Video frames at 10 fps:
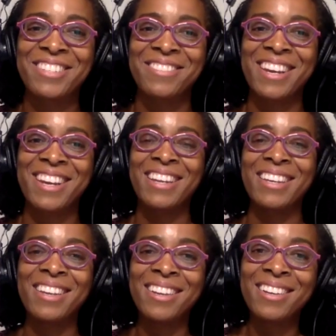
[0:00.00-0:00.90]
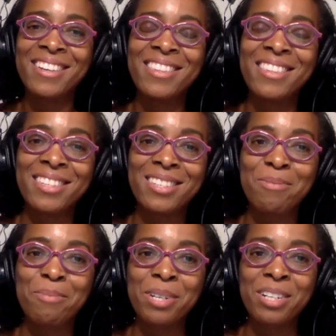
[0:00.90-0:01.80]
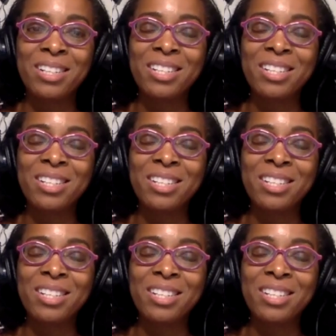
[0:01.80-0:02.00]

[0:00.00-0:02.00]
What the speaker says: writing this book.